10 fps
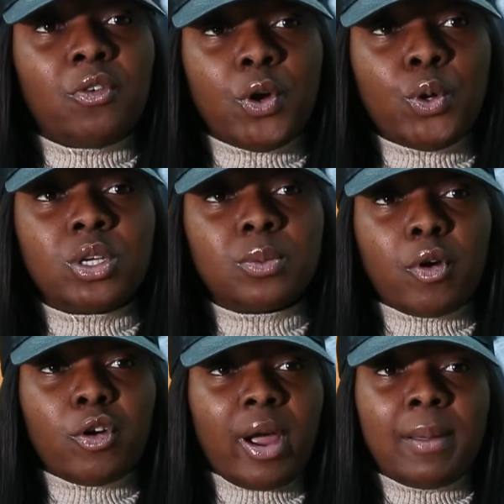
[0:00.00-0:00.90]
focused
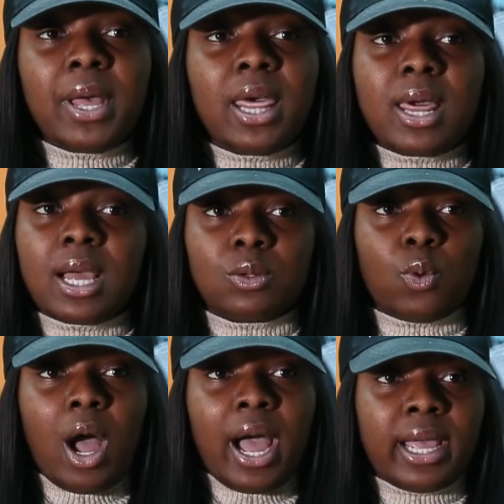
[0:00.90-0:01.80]
program, and that's
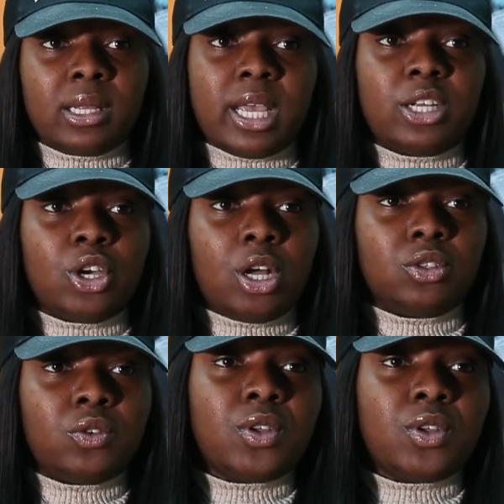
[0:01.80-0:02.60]
what I take charge of.